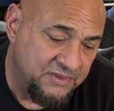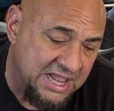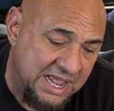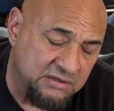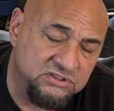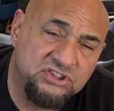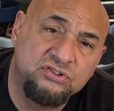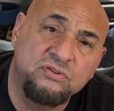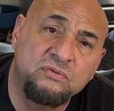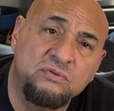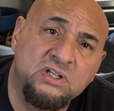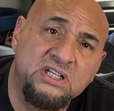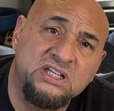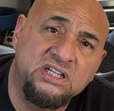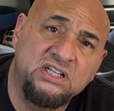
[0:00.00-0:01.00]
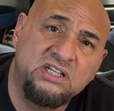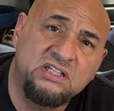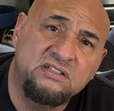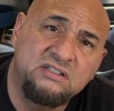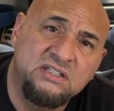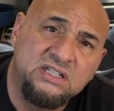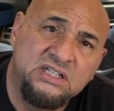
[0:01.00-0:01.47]
I was doing really good.
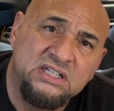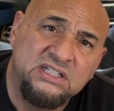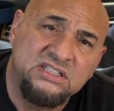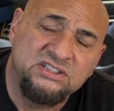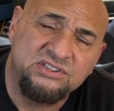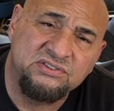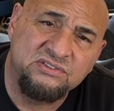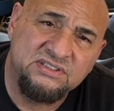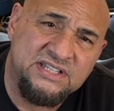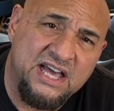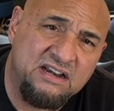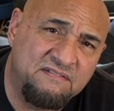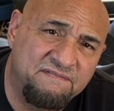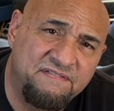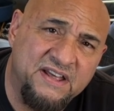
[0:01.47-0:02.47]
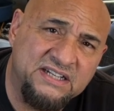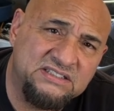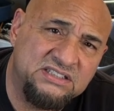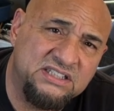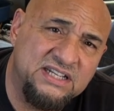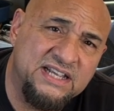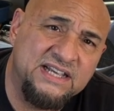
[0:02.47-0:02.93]
As soon as that
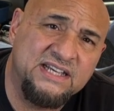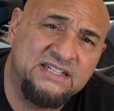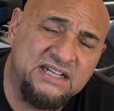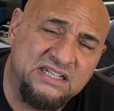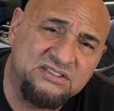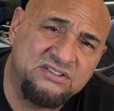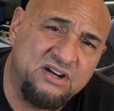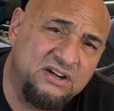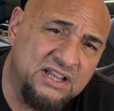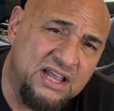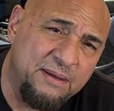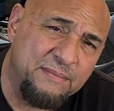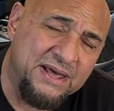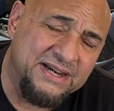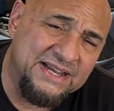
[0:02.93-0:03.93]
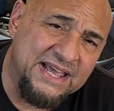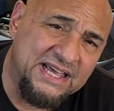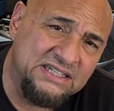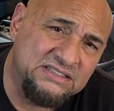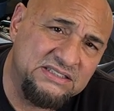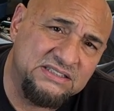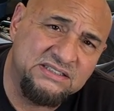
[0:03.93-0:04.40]
infection hit and I started that
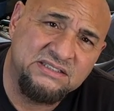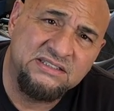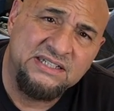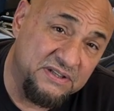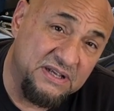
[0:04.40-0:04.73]
medication,